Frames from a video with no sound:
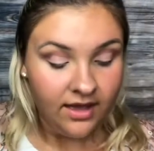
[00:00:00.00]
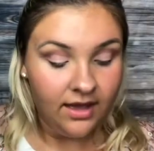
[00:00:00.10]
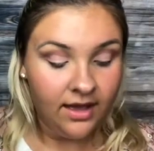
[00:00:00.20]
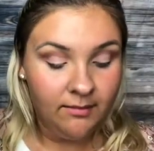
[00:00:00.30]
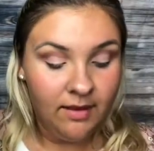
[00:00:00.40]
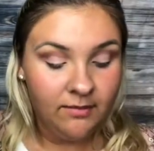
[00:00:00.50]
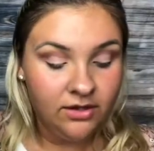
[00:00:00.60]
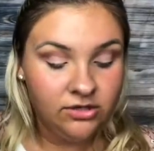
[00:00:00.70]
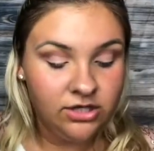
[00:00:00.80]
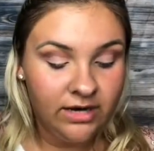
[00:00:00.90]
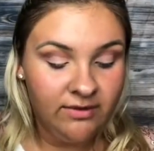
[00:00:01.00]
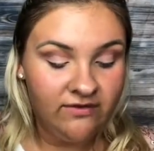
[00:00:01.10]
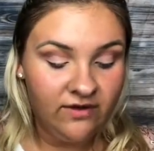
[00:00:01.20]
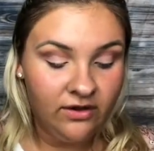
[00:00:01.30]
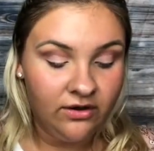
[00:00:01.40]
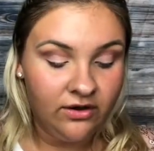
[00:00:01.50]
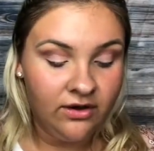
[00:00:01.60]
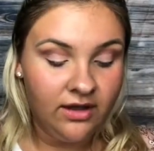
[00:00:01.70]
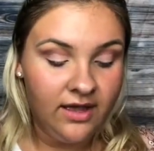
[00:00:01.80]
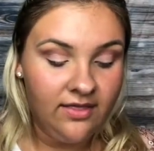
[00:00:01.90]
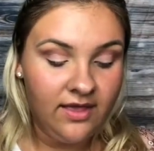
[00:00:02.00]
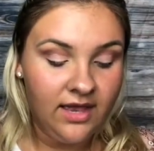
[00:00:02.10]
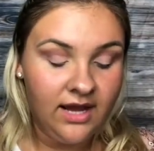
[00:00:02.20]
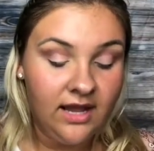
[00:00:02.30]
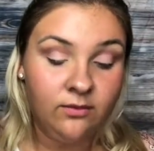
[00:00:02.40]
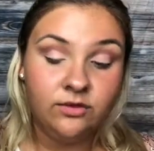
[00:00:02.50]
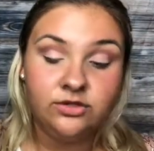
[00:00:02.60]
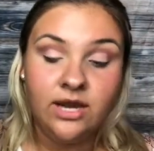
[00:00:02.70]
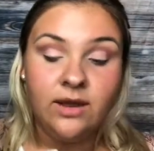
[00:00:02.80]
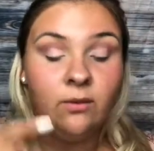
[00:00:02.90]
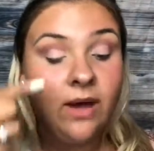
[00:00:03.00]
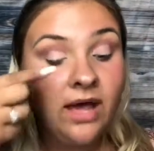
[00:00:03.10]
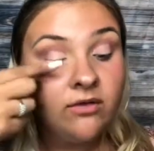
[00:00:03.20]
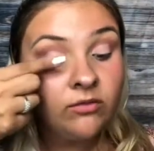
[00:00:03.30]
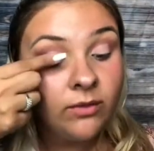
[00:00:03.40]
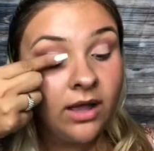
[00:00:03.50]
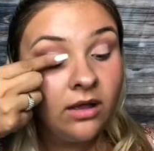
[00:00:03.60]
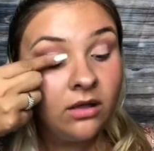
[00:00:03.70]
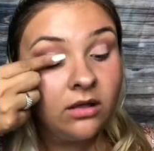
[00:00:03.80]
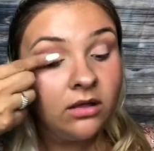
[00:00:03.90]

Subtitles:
I'm gonna try my finger, and then I will try it wet as well.